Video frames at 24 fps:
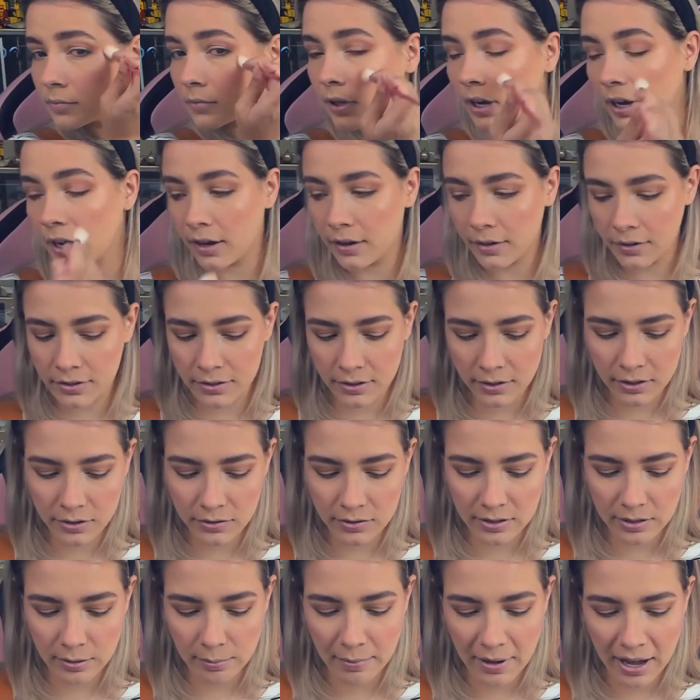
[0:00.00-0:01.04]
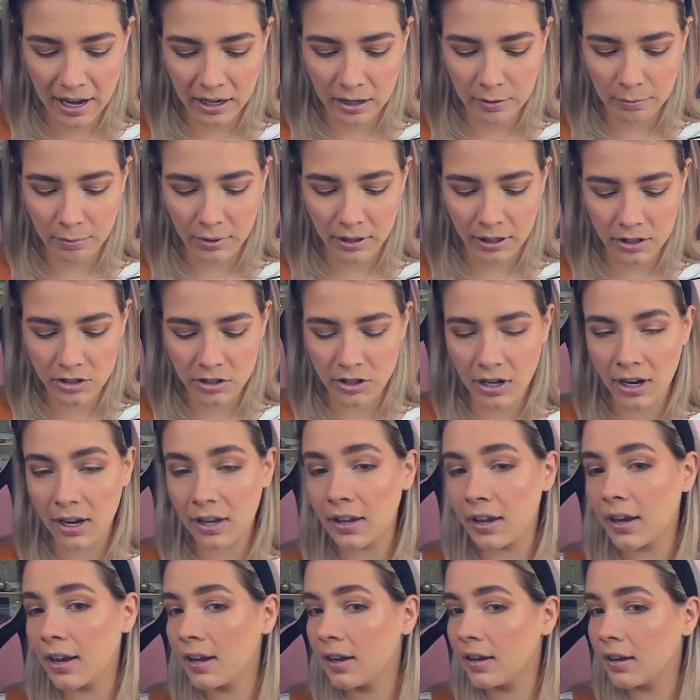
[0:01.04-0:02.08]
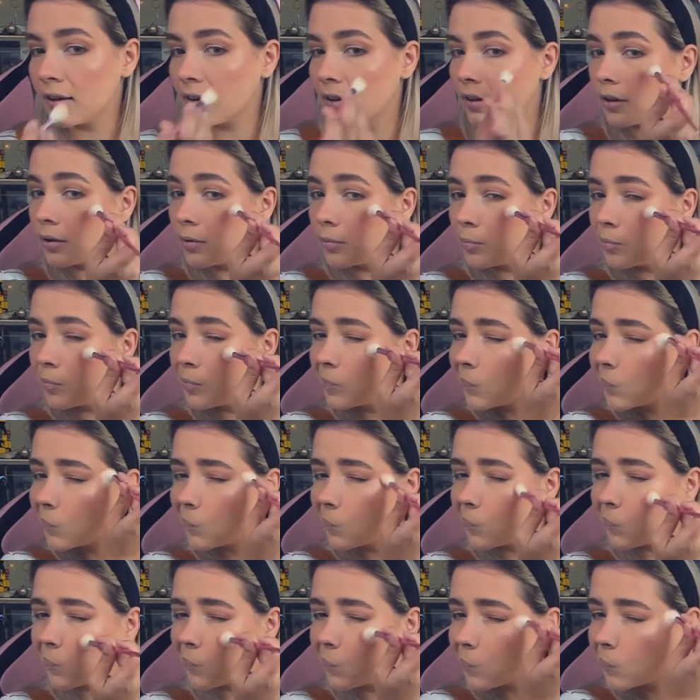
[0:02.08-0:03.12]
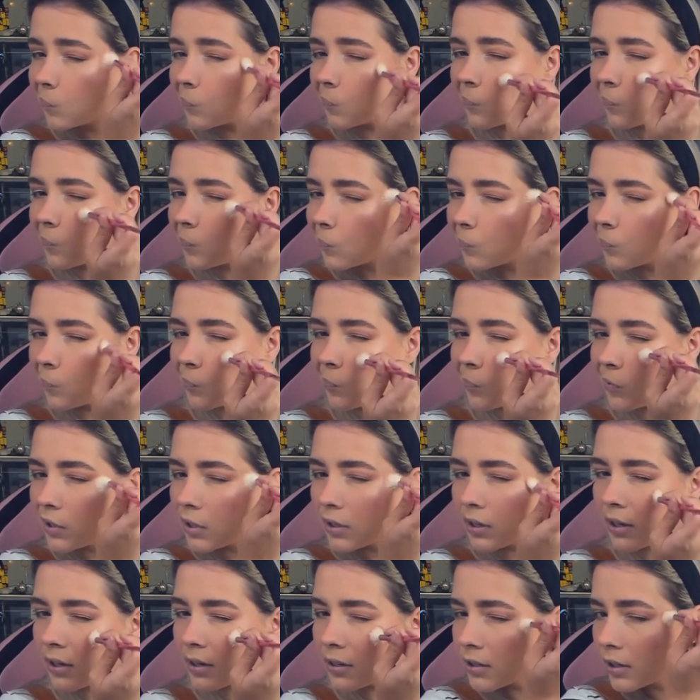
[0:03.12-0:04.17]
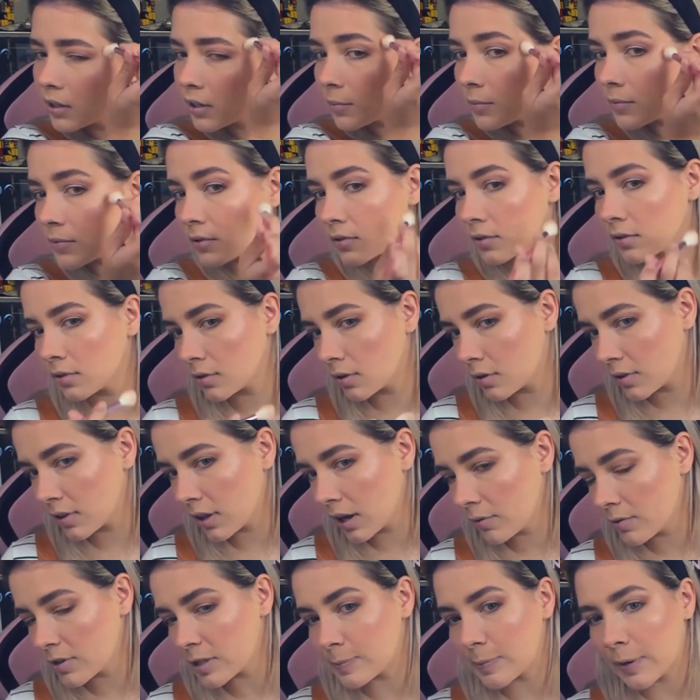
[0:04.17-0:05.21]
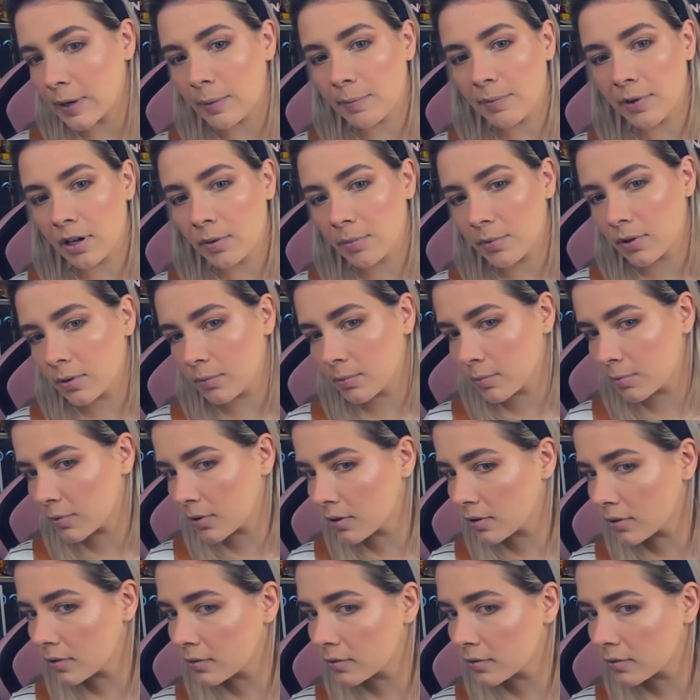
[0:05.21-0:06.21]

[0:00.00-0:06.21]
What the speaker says: I also use a MAC blush highlight a lot of times. Well, that one's popping up a little bit more.